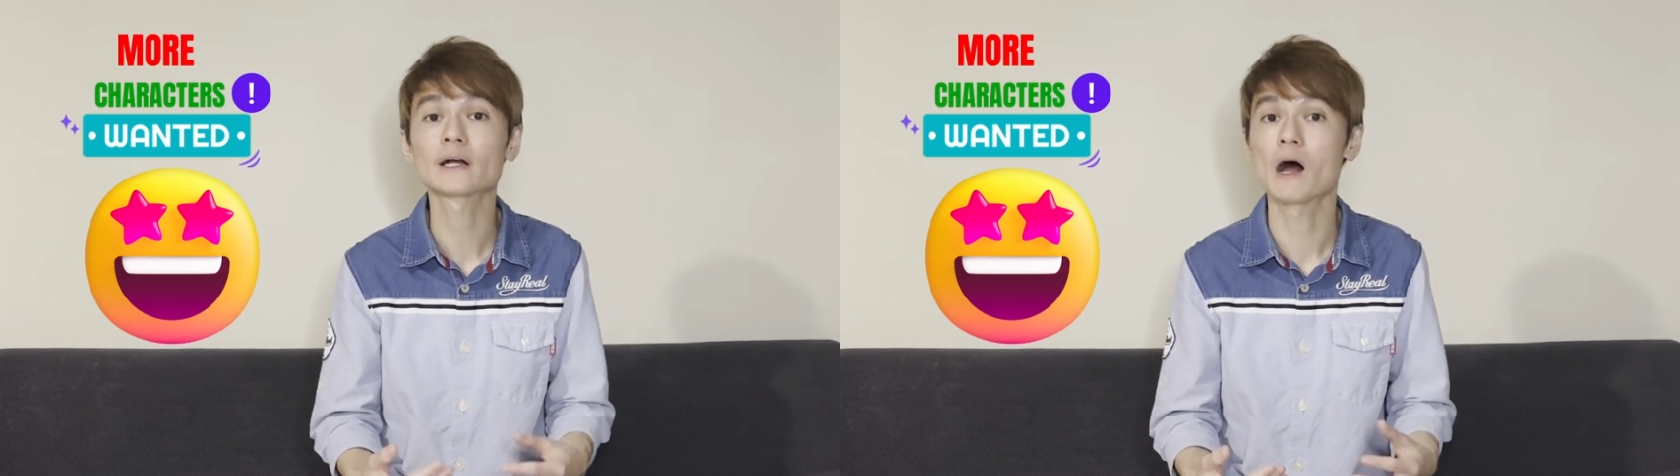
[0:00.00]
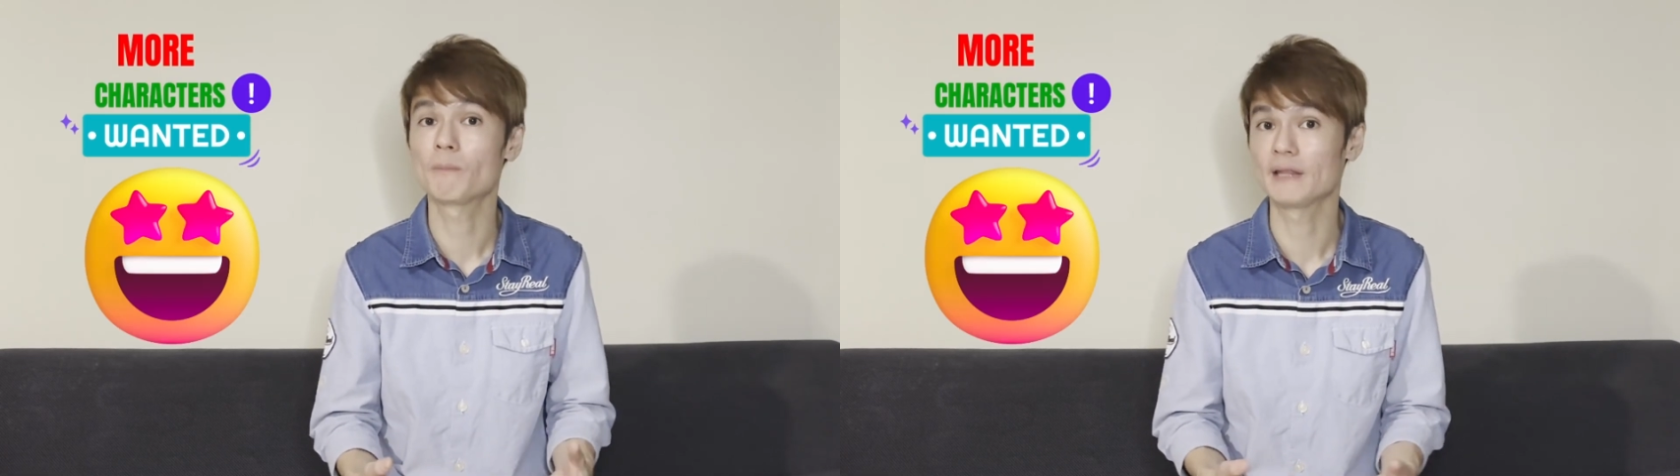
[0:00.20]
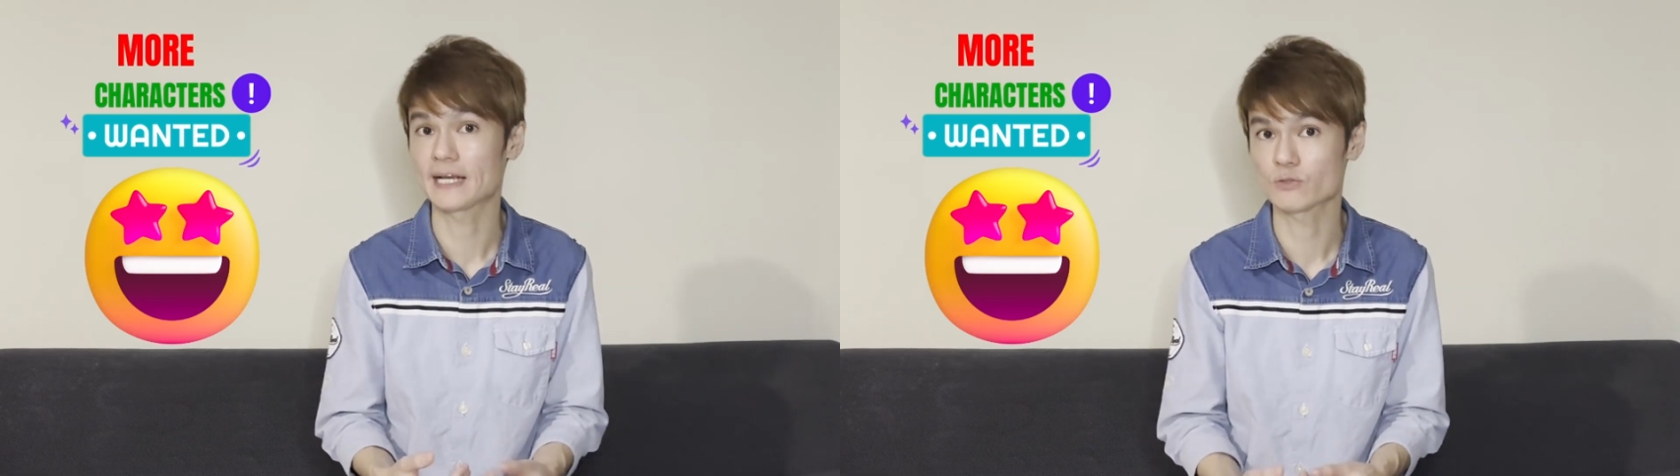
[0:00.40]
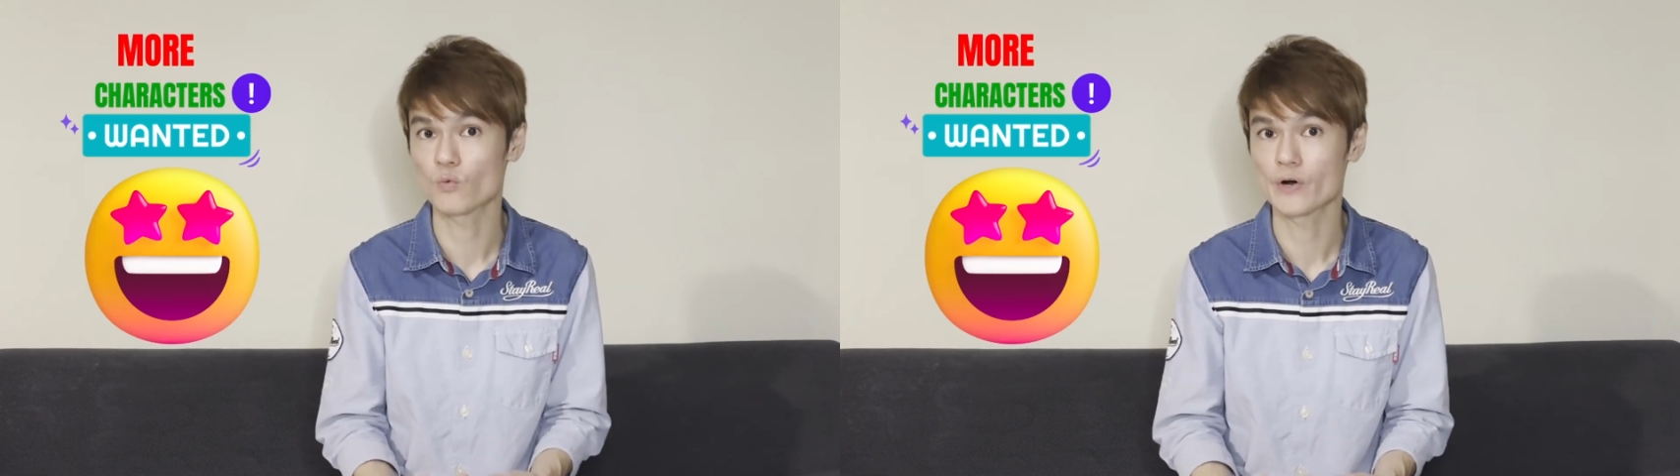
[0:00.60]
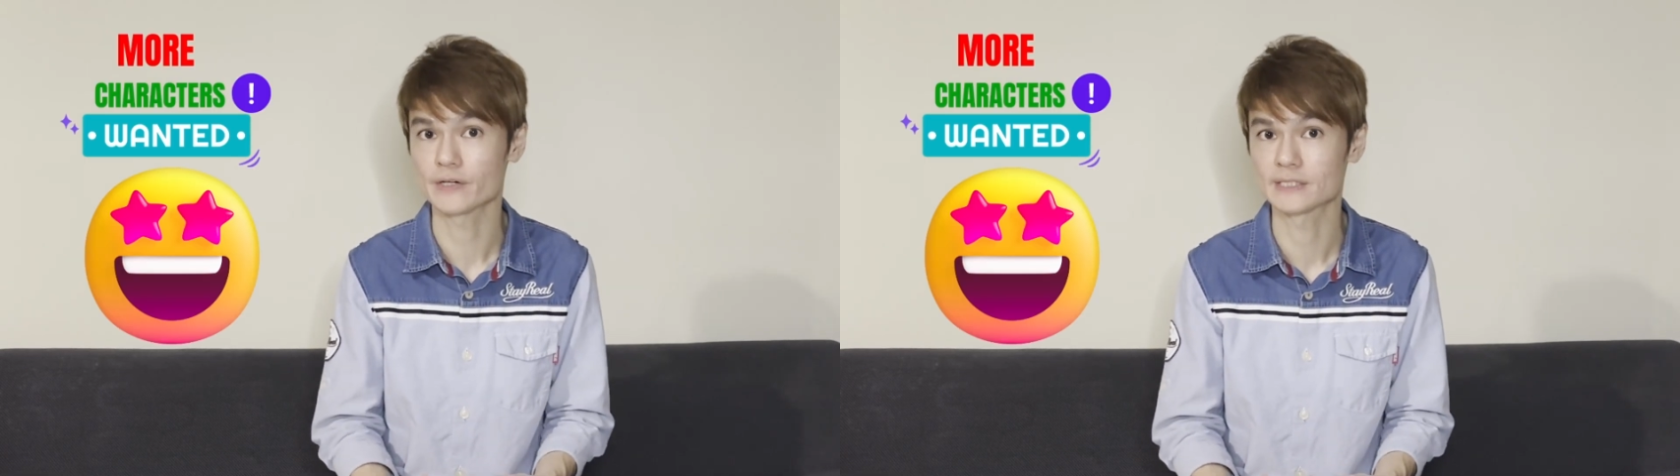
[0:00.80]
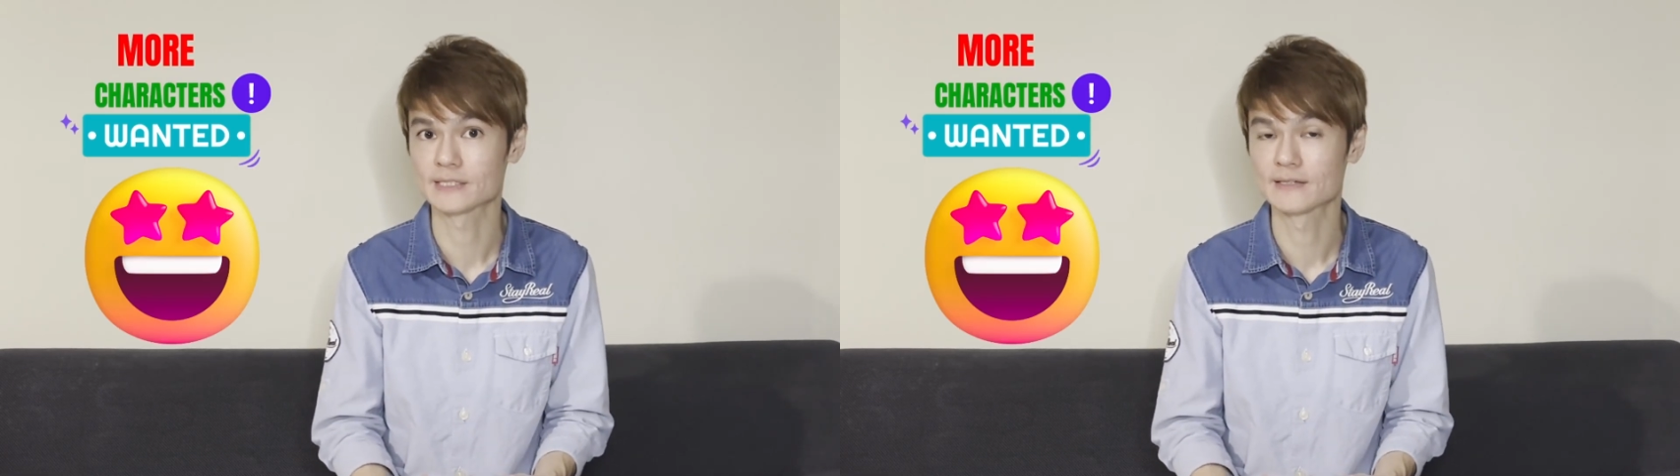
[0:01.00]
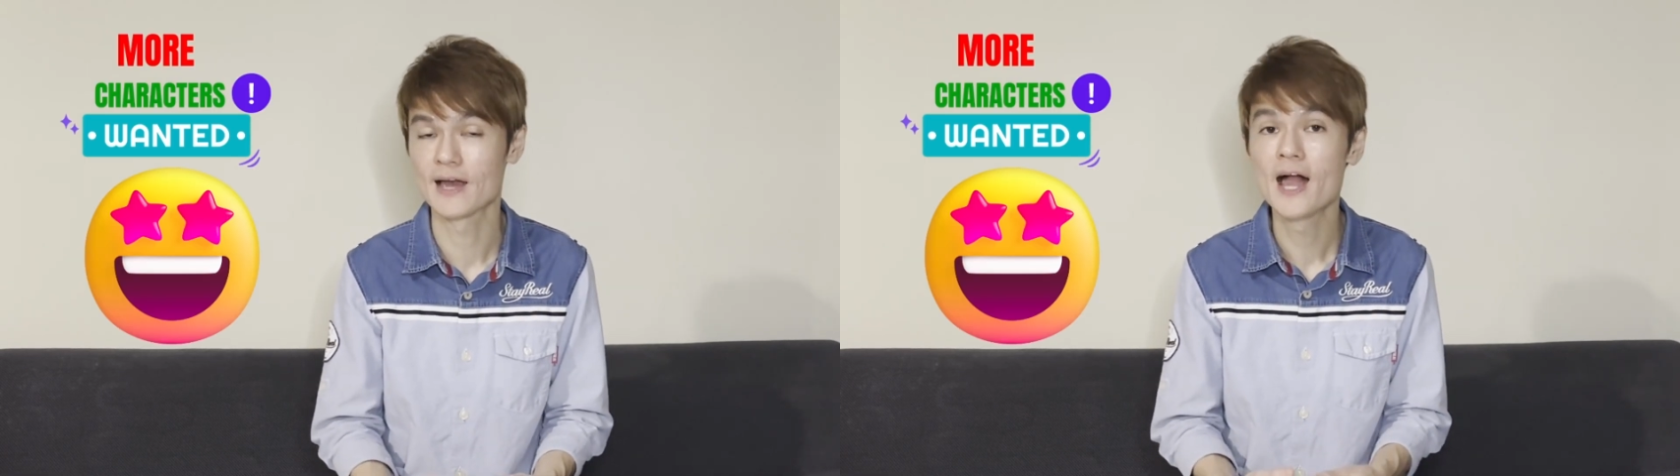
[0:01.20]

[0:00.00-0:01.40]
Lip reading: complex words,